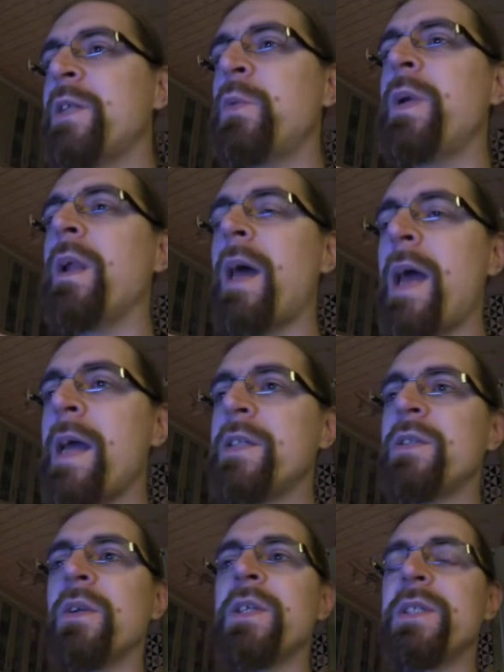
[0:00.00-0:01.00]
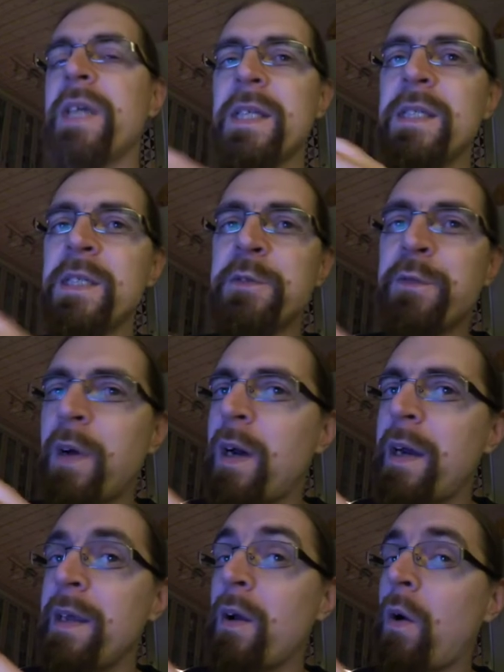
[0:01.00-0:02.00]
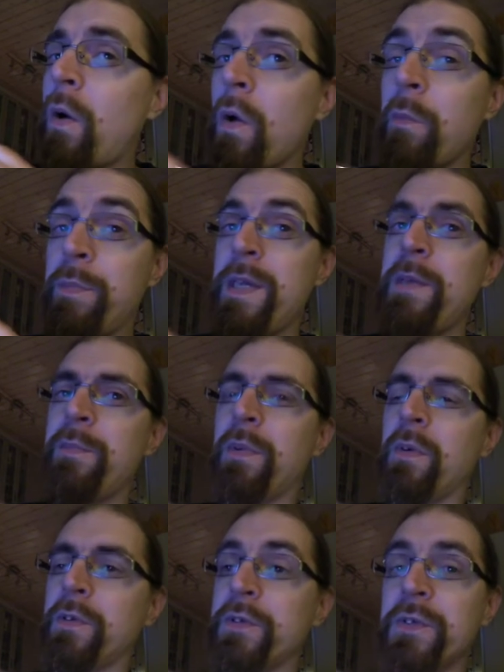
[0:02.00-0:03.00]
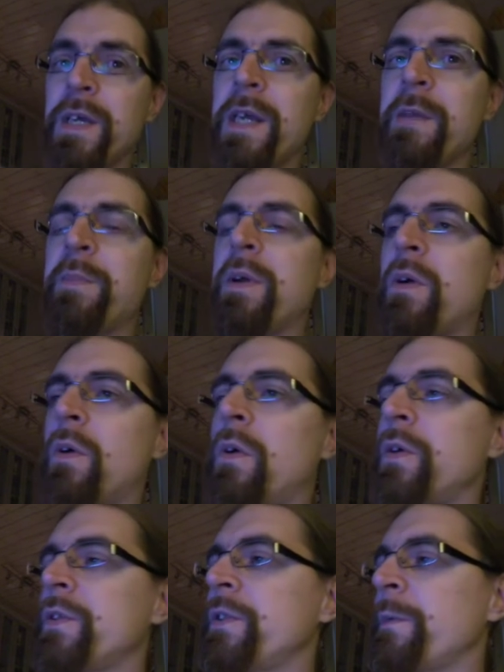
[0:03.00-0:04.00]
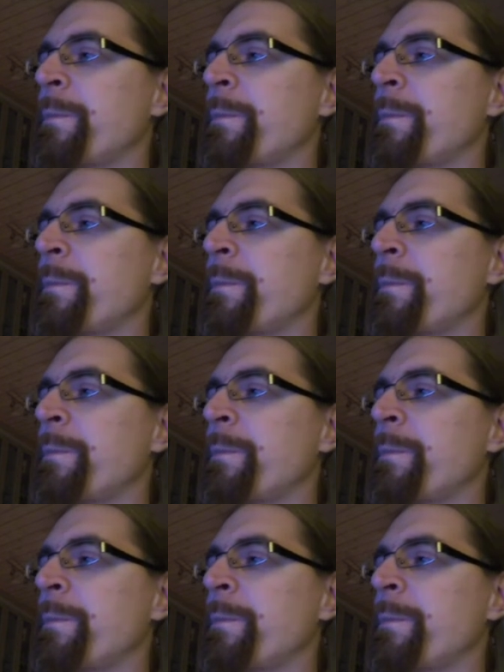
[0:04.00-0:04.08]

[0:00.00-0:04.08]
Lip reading: will actually satisfy all people today, because